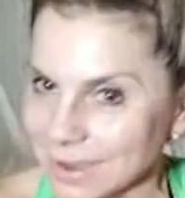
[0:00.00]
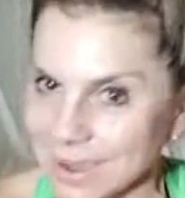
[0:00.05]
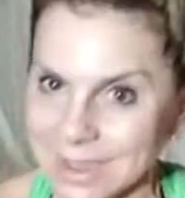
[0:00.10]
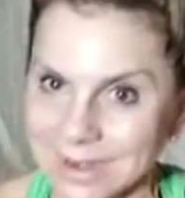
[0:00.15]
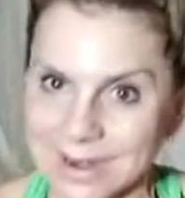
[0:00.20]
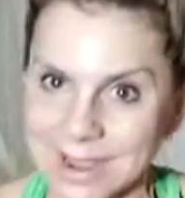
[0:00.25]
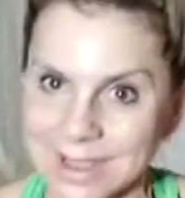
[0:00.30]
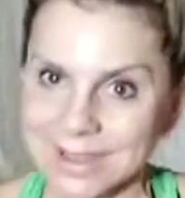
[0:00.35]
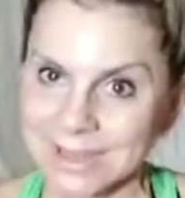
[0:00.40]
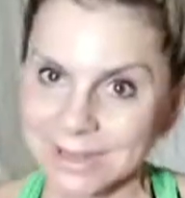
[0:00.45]
And
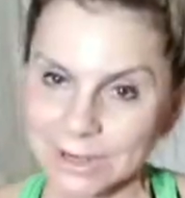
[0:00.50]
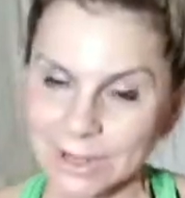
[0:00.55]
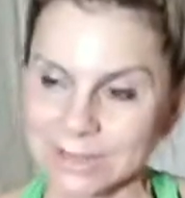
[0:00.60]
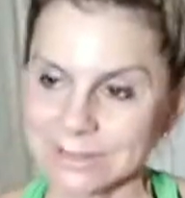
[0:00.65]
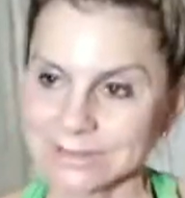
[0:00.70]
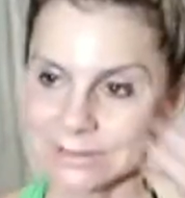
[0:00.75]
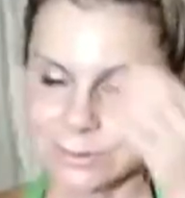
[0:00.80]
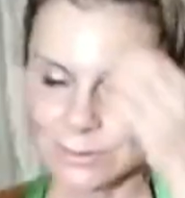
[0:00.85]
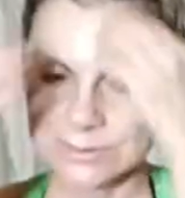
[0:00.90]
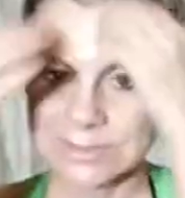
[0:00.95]
I
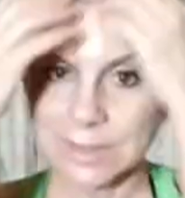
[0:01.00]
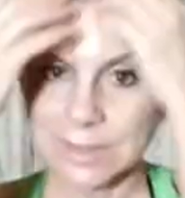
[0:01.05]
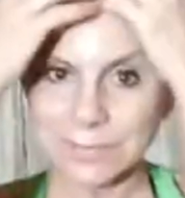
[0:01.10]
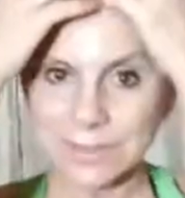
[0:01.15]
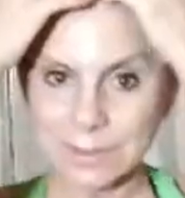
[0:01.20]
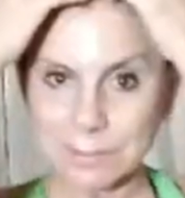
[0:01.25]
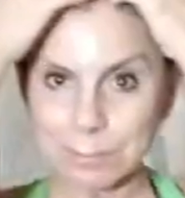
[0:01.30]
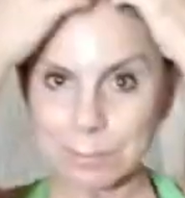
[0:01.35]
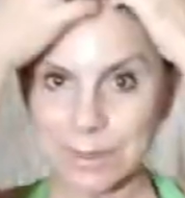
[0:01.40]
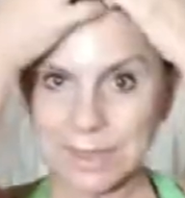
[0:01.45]
cannot do
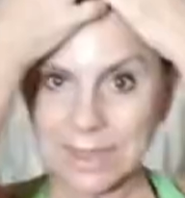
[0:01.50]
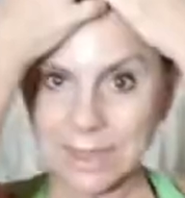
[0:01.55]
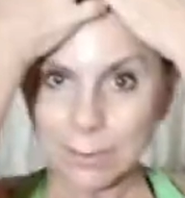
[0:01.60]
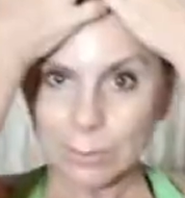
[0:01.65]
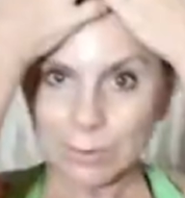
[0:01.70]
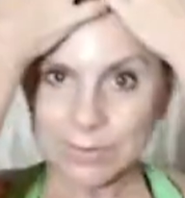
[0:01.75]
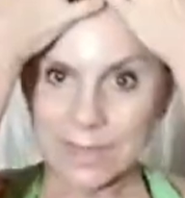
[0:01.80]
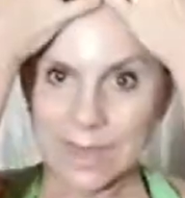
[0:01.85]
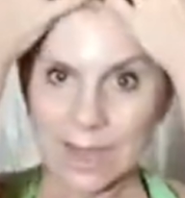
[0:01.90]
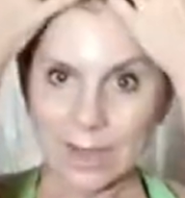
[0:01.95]
something big
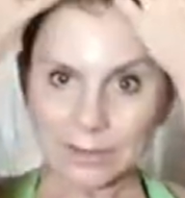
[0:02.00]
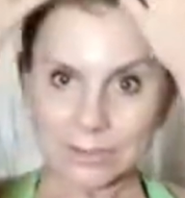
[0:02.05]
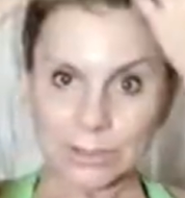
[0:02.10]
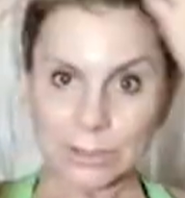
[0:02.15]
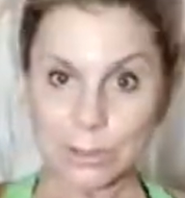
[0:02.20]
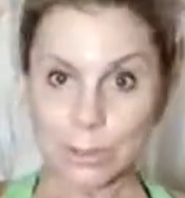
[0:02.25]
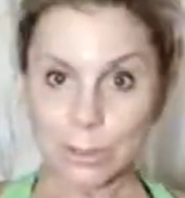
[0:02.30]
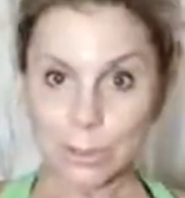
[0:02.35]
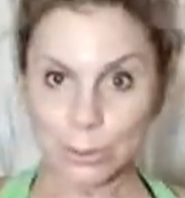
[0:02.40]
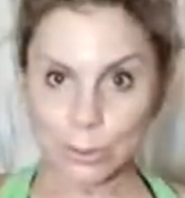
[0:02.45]
without
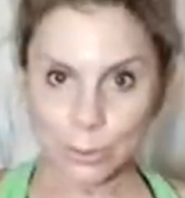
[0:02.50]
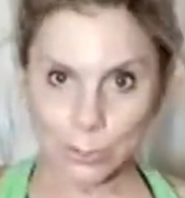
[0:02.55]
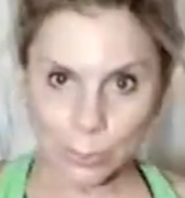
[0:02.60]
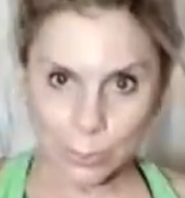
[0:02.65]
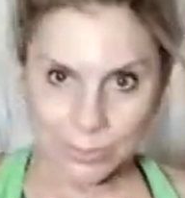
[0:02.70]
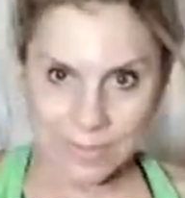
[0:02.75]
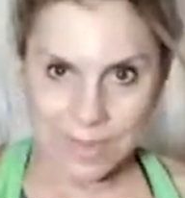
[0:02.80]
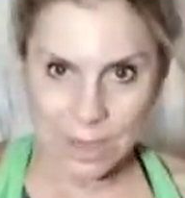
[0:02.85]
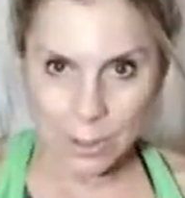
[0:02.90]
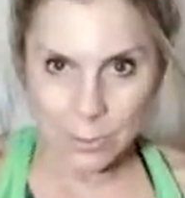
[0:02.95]
you,
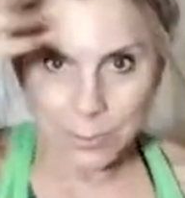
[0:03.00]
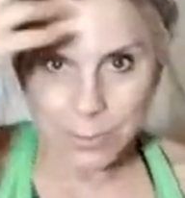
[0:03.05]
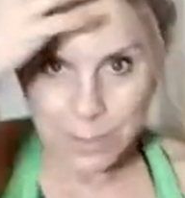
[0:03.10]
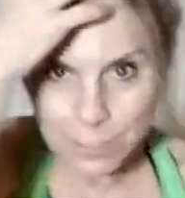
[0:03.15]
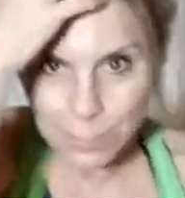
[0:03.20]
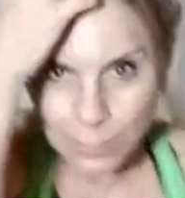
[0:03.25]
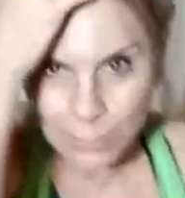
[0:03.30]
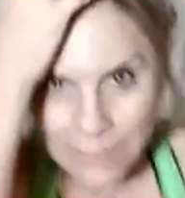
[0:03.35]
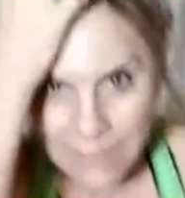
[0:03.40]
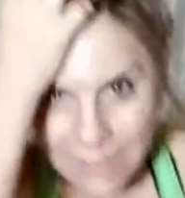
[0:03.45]
without
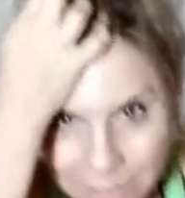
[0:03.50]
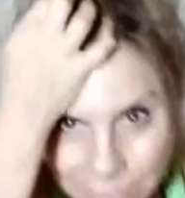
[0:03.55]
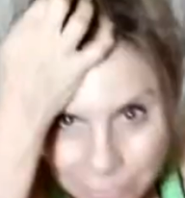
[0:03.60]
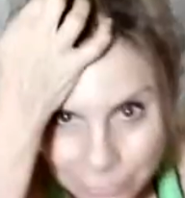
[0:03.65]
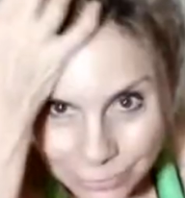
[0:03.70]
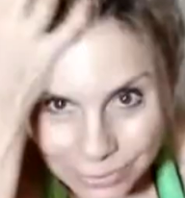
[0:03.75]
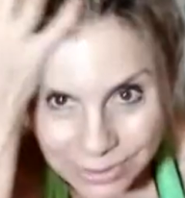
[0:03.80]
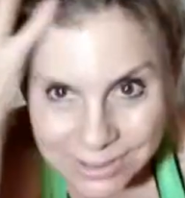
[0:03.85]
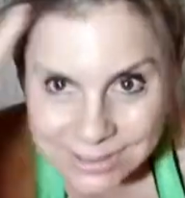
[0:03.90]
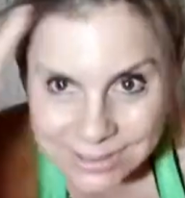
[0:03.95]
people like
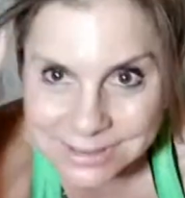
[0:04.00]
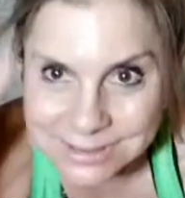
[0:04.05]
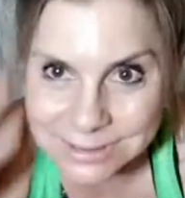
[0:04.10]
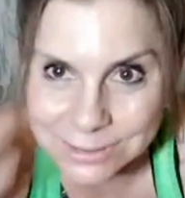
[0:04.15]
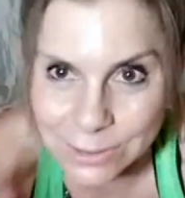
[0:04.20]
Chris.